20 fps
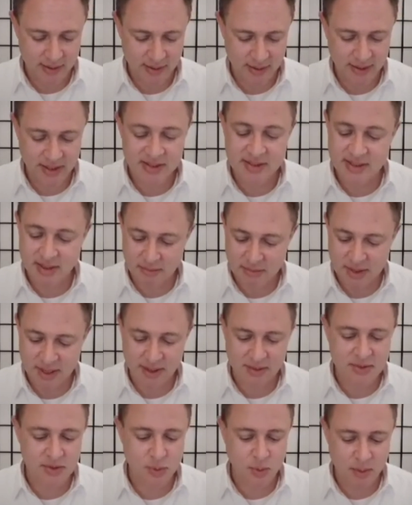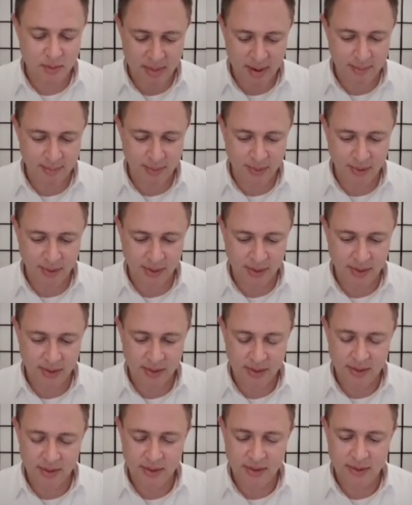I sometimes remember
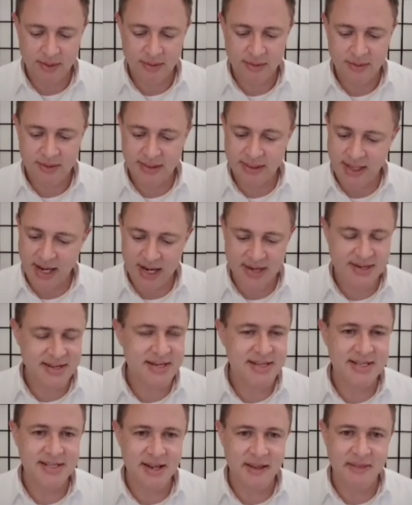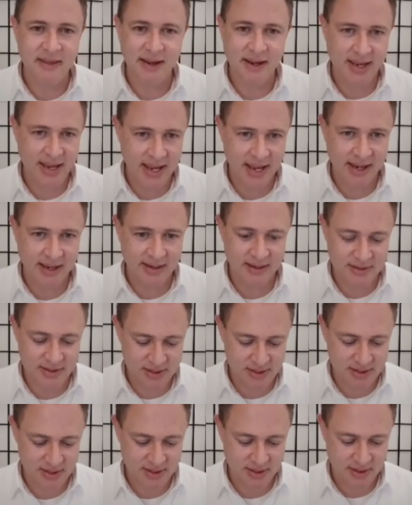the Gandhis and the
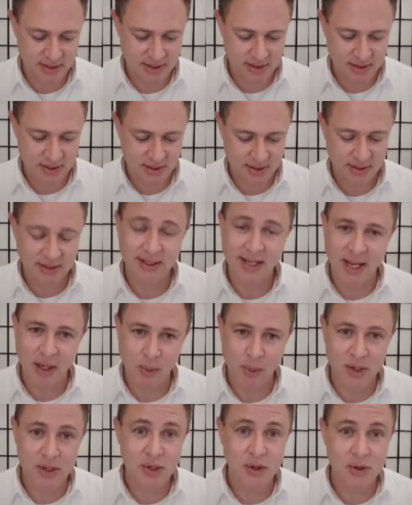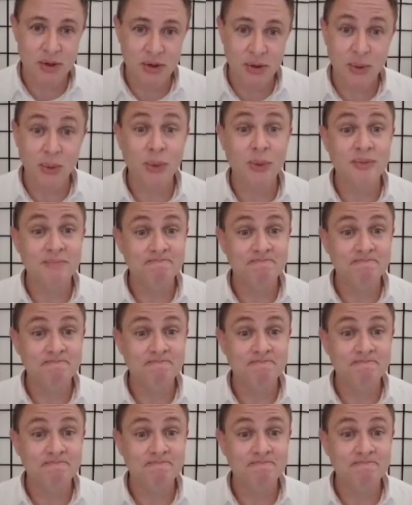Kings like what you do.